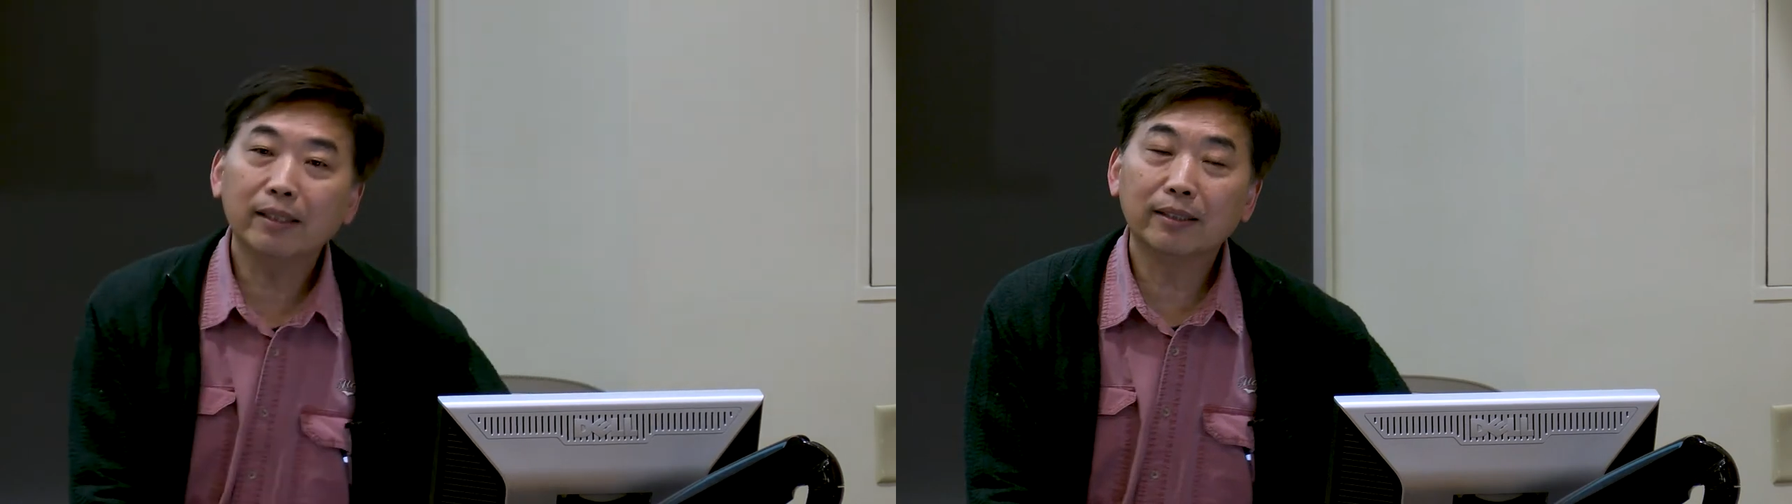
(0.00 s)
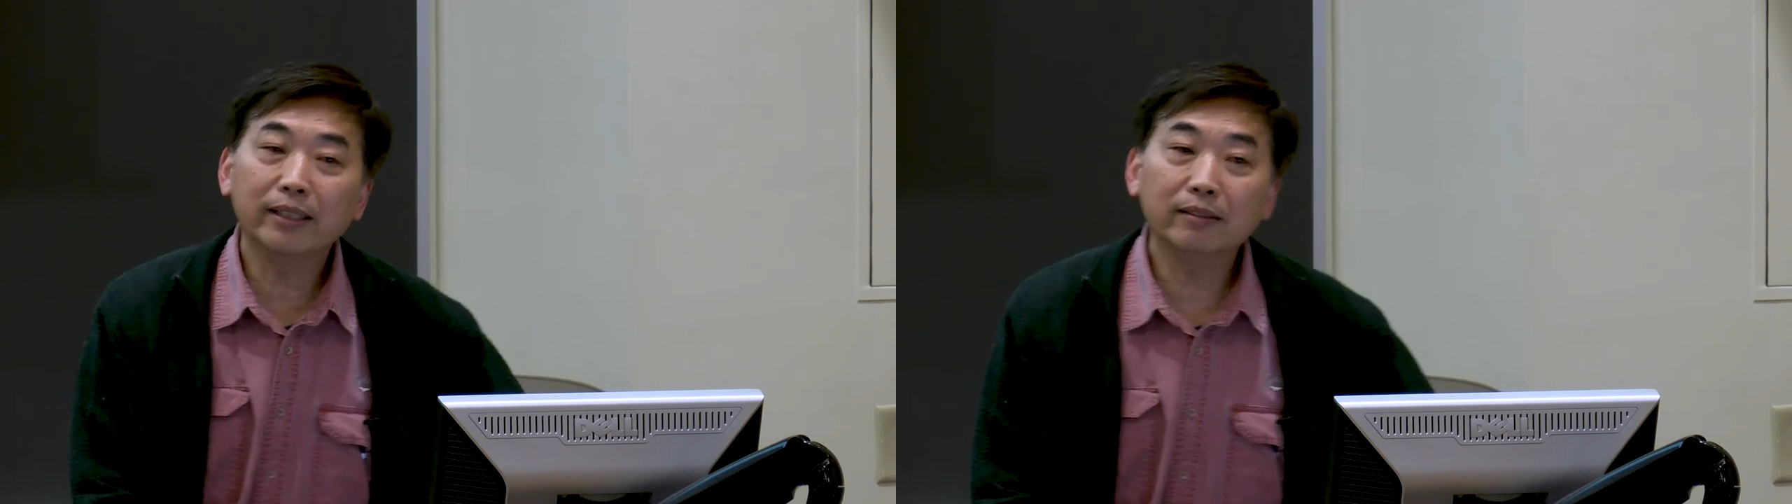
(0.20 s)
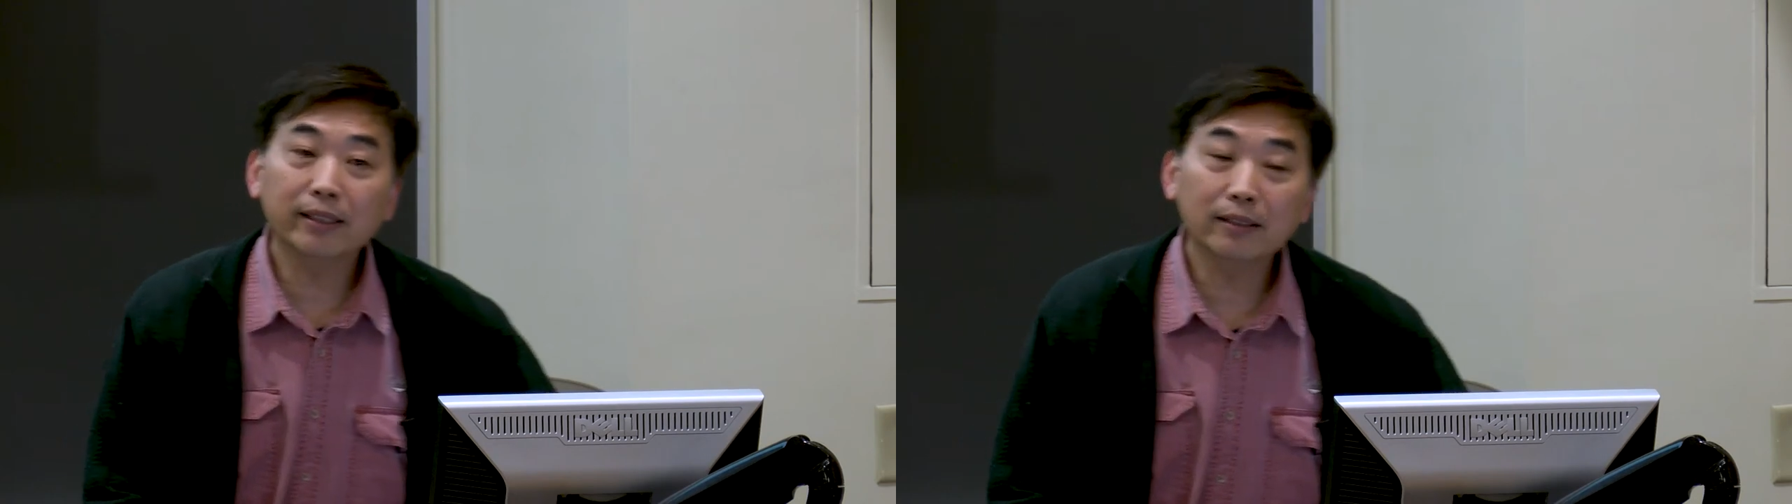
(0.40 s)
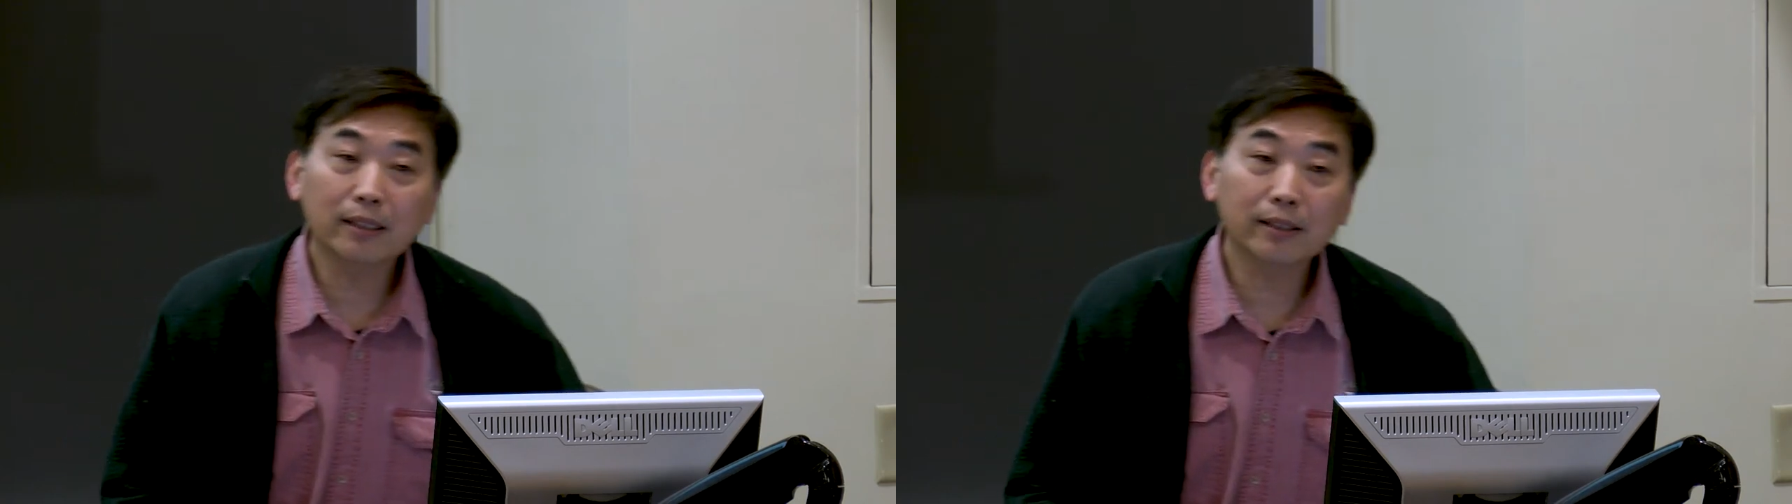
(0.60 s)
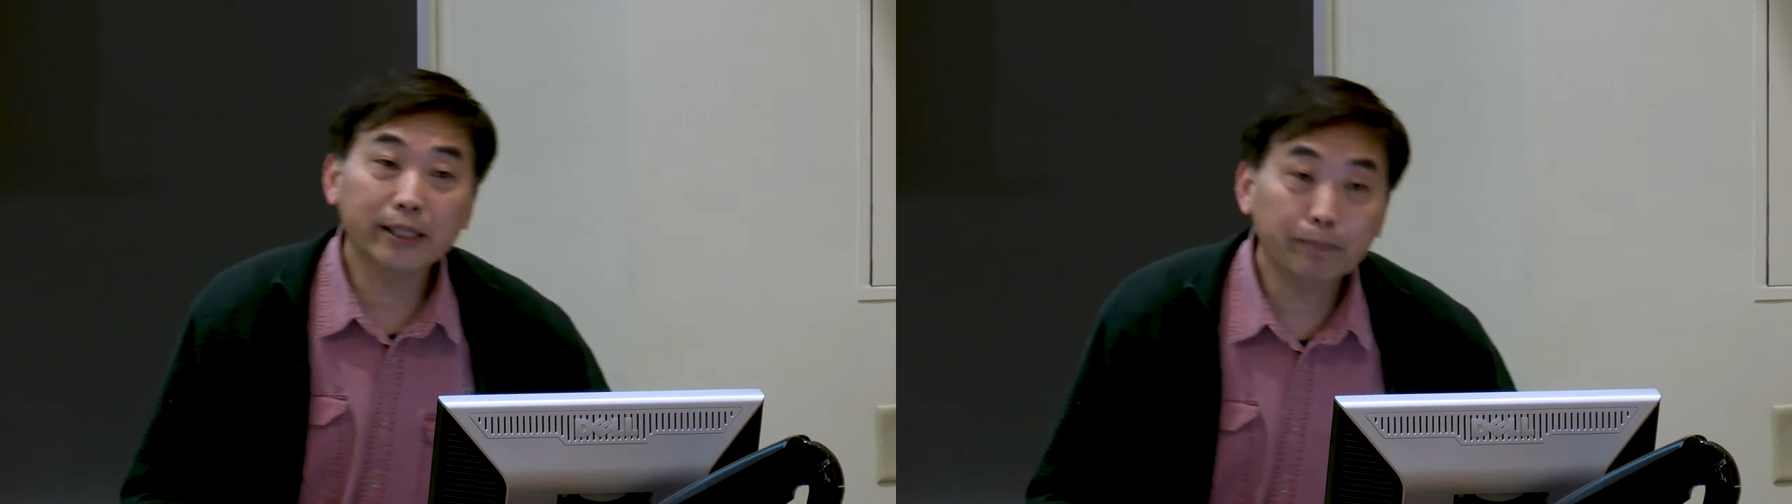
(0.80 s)

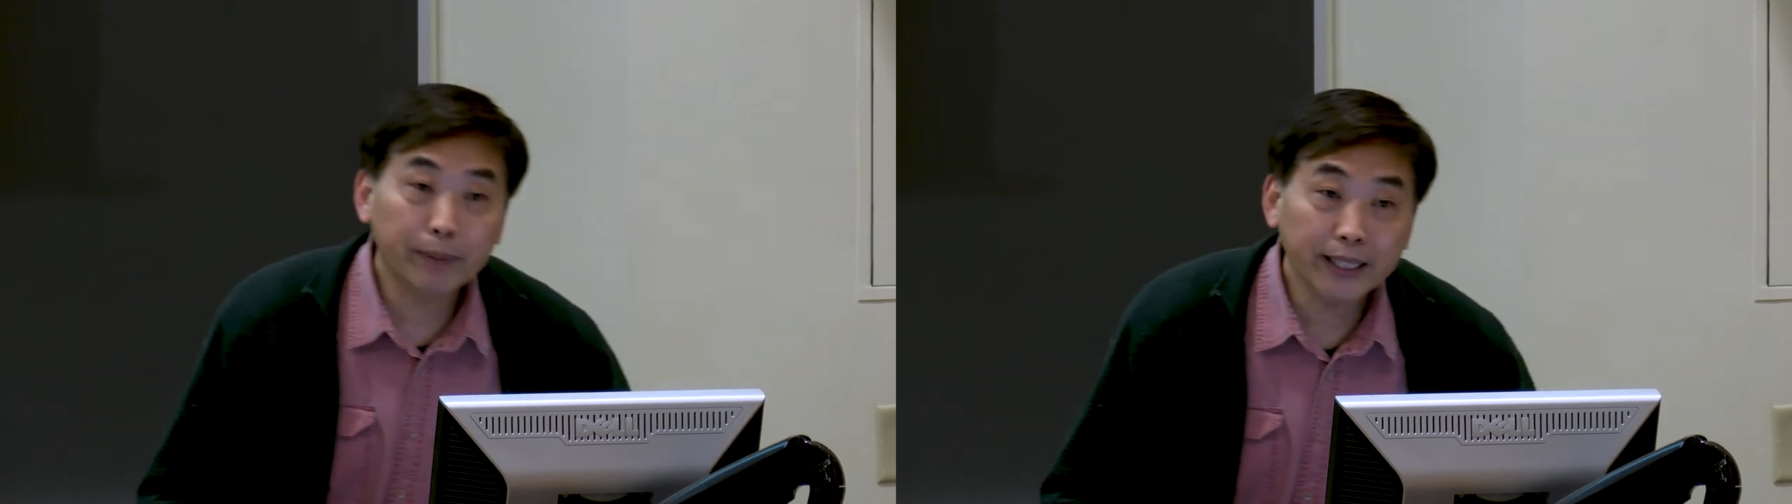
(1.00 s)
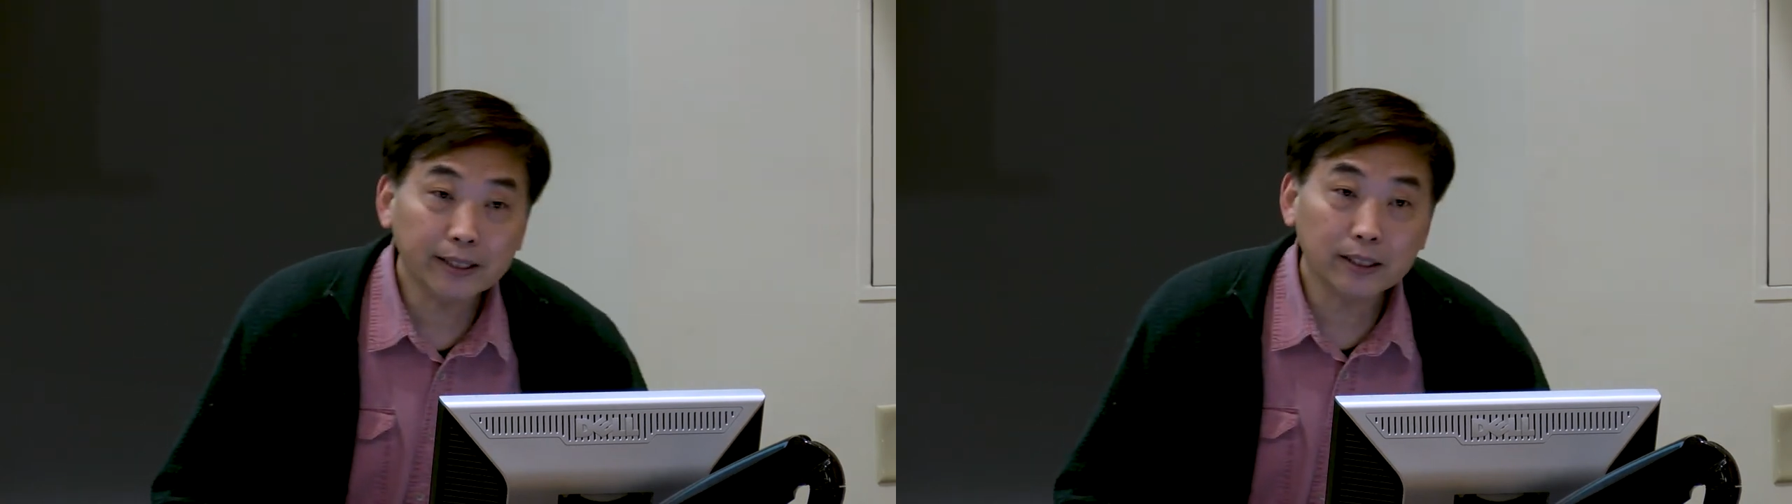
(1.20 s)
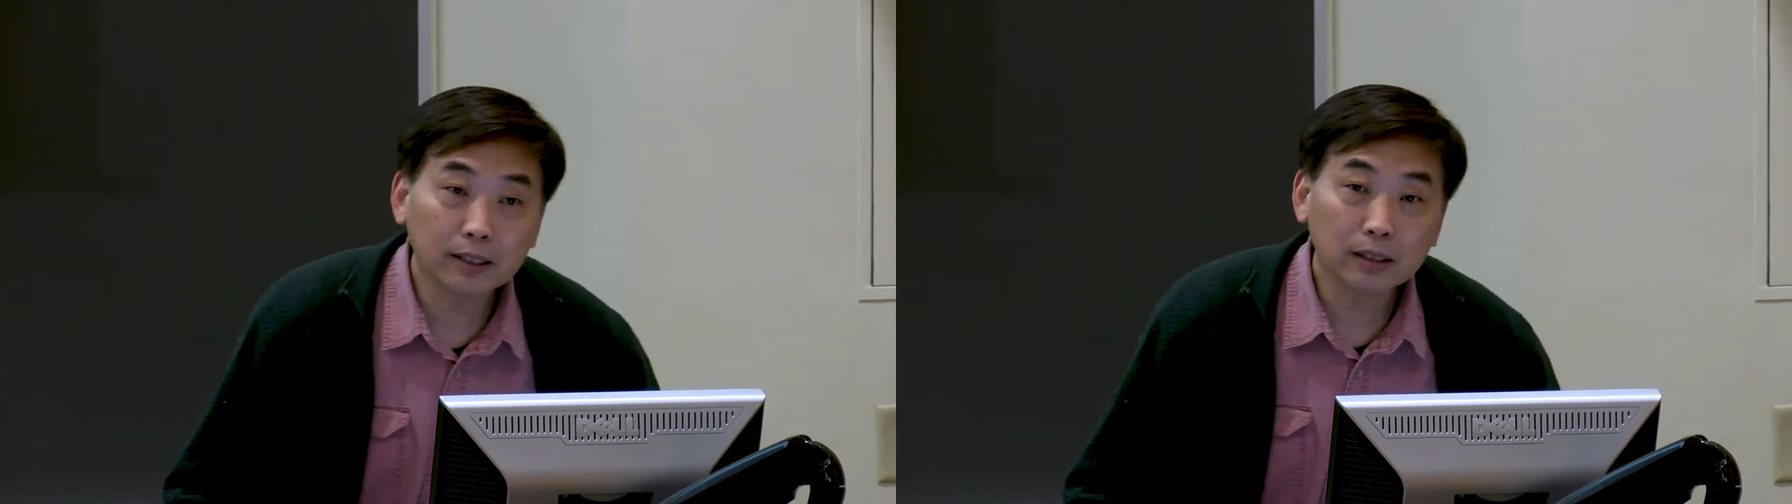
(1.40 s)
a debate.